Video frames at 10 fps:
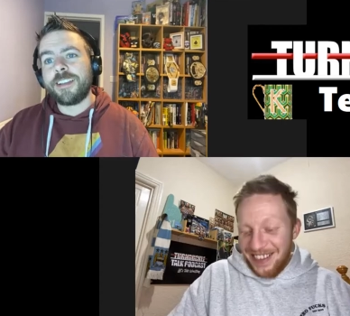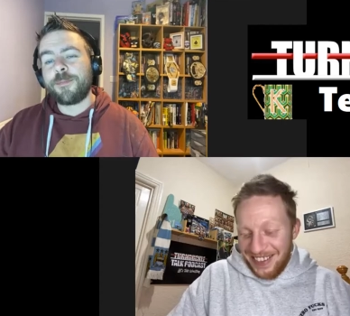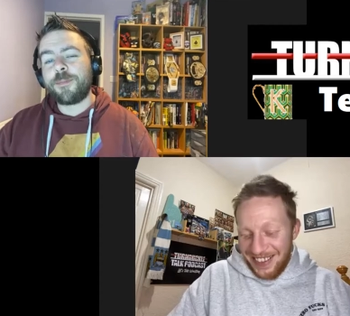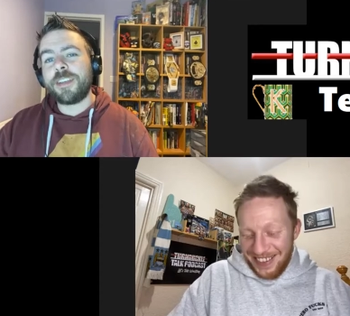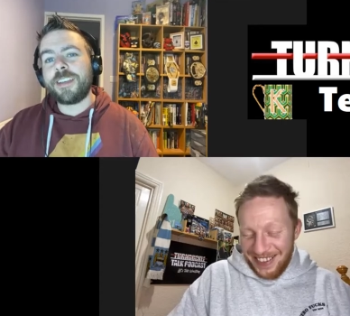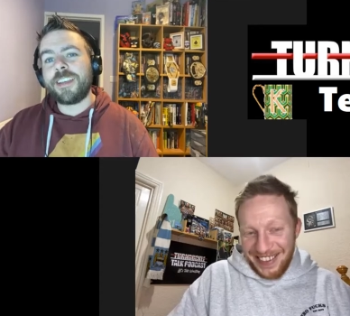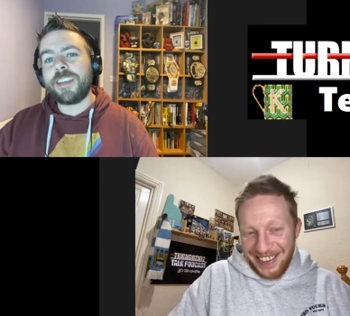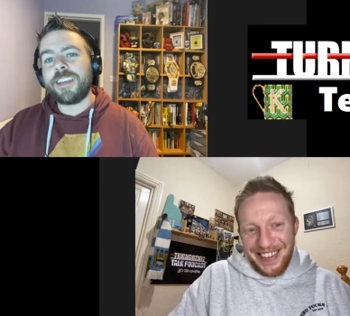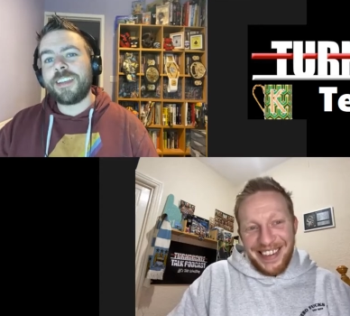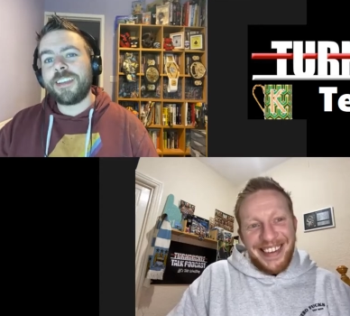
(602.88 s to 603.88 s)
Speaker 1: but
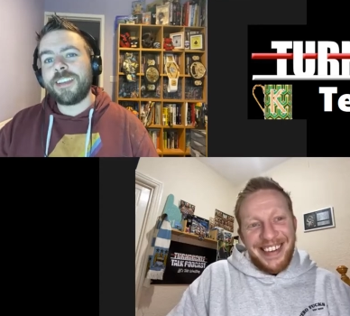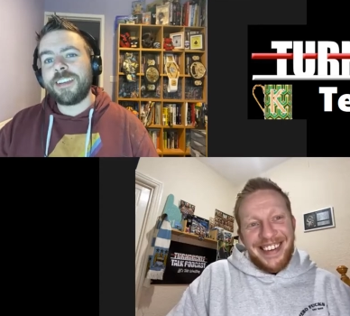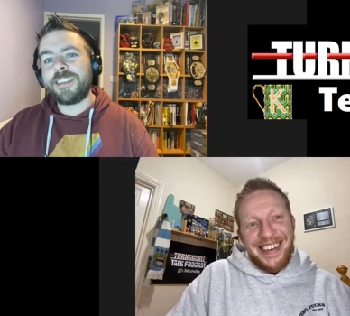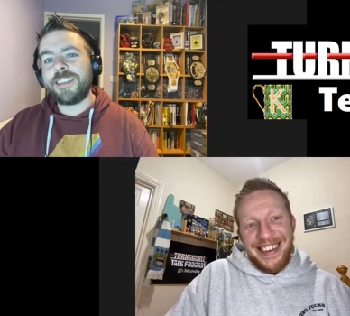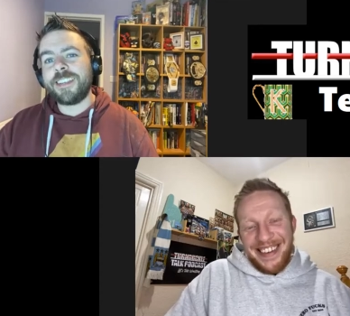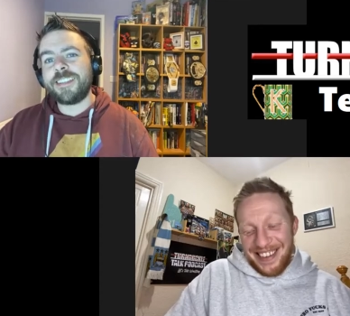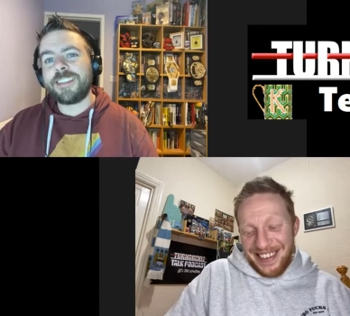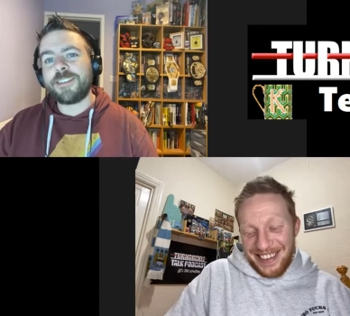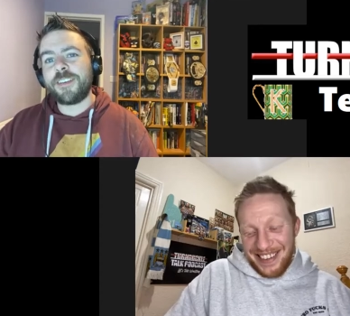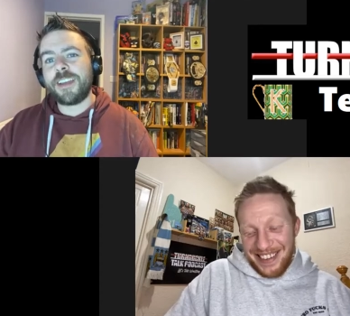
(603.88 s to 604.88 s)
you see, this is
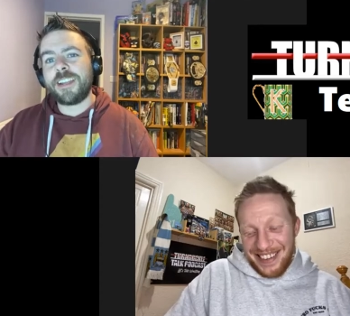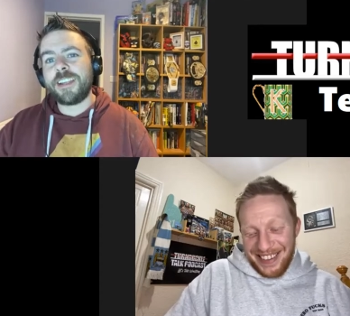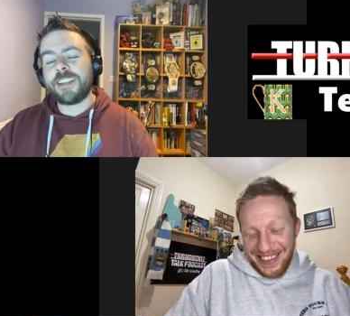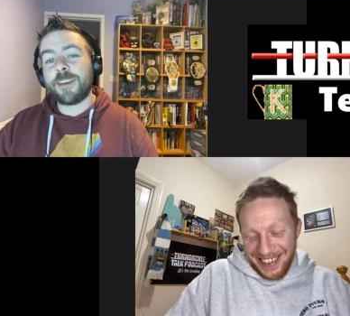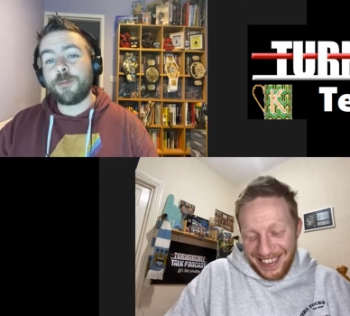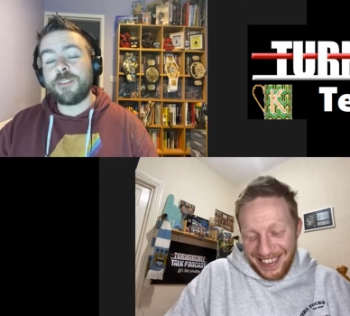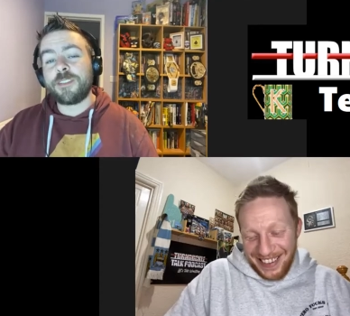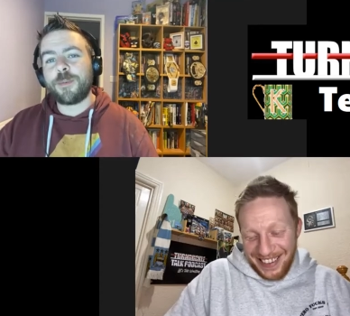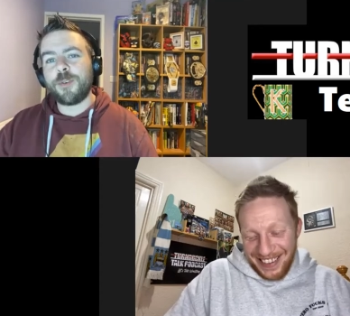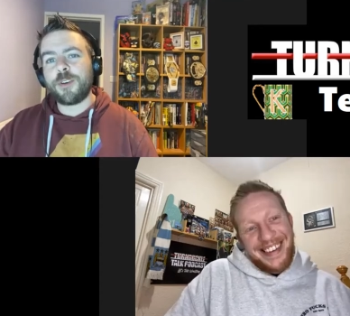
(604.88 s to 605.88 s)
the thing in it that we
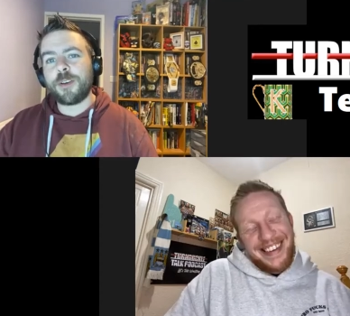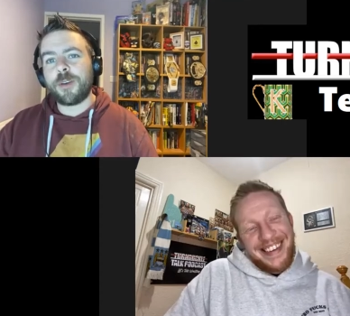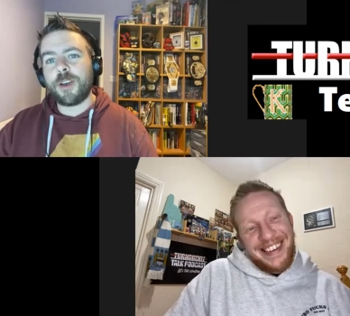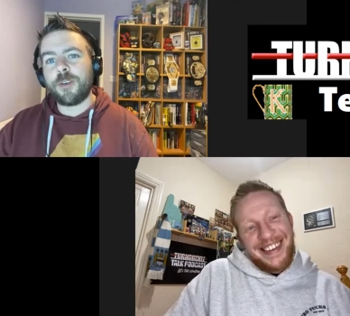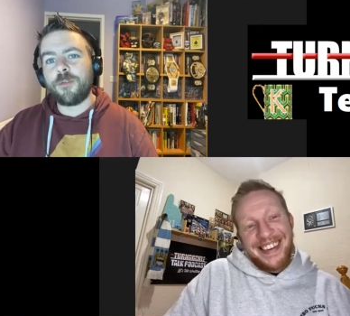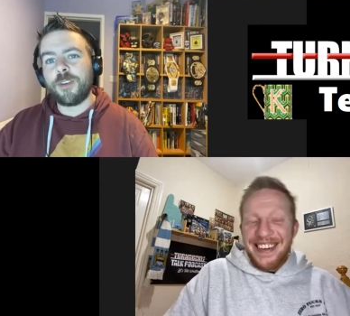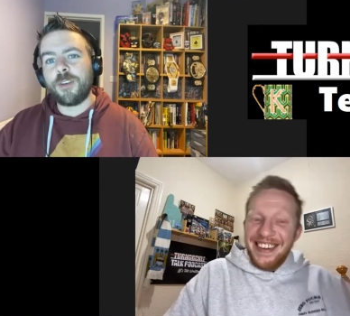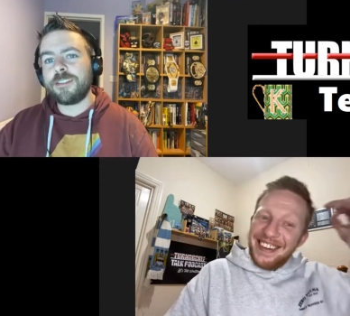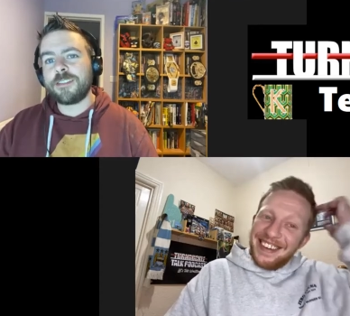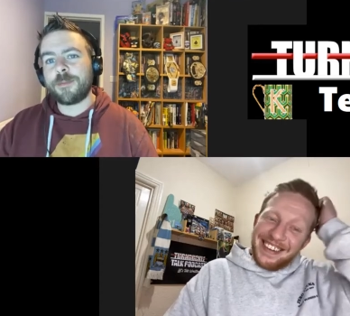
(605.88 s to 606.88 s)
spoke about.
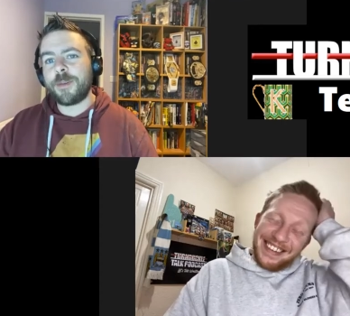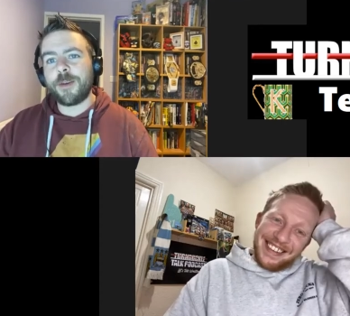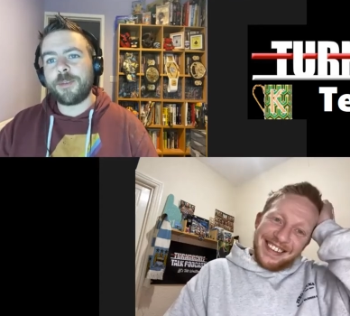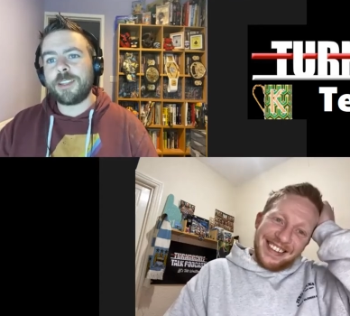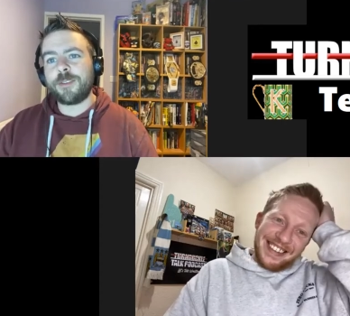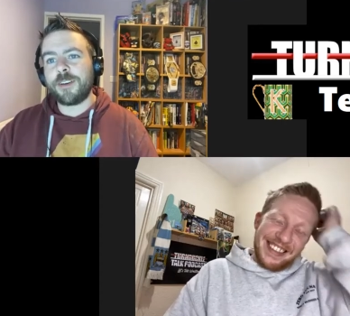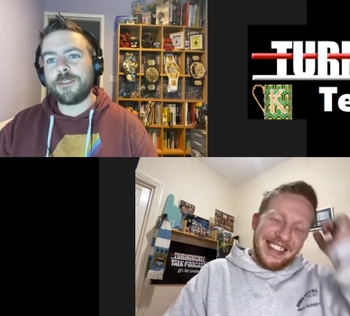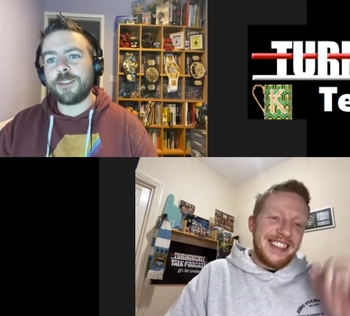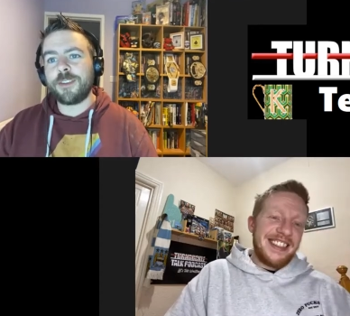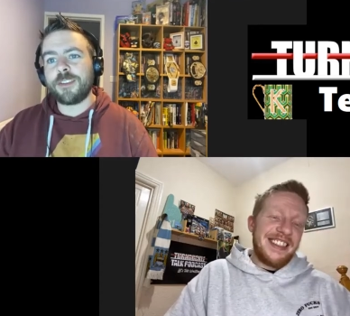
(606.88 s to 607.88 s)
Wrestlers are better when they don't have
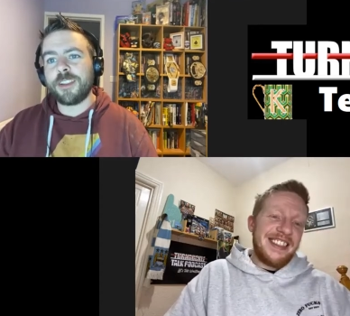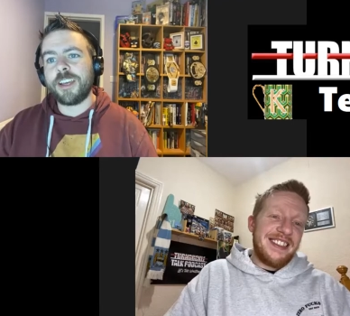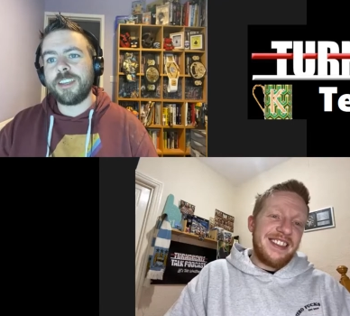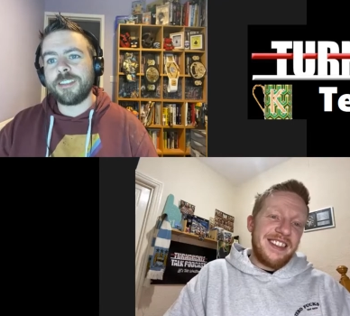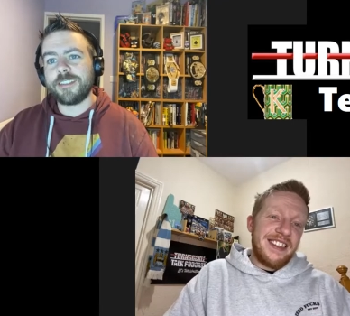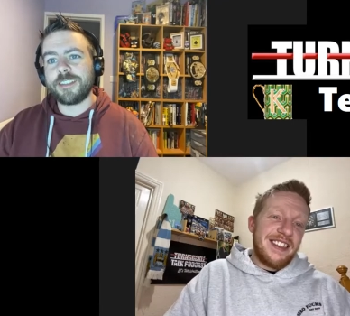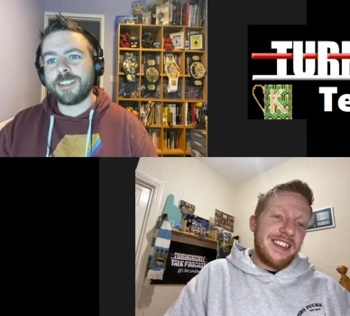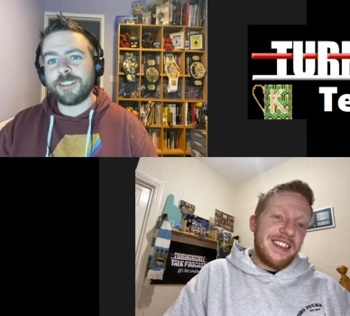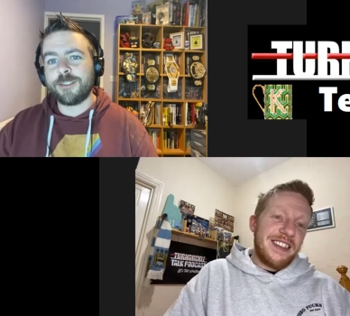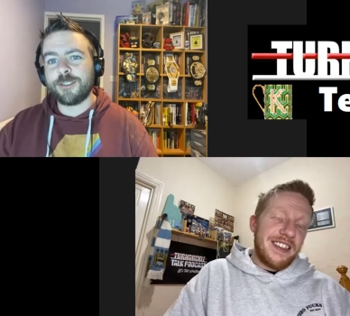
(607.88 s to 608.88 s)
to learn lines and they
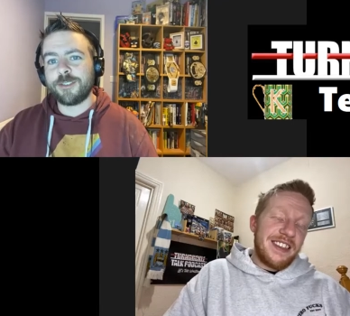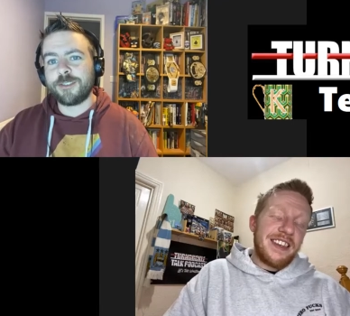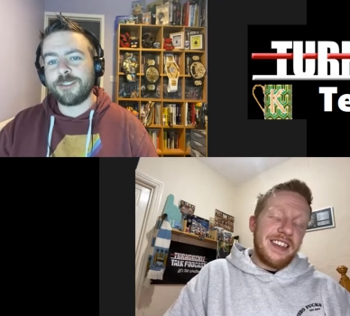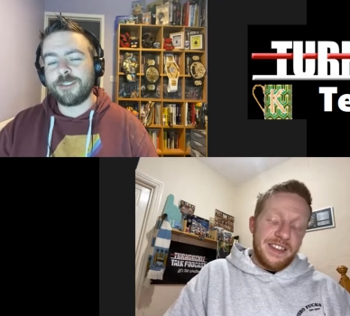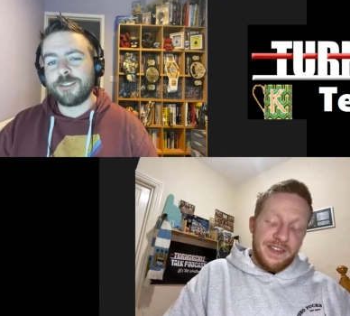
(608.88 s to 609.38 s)
can just. Yeah.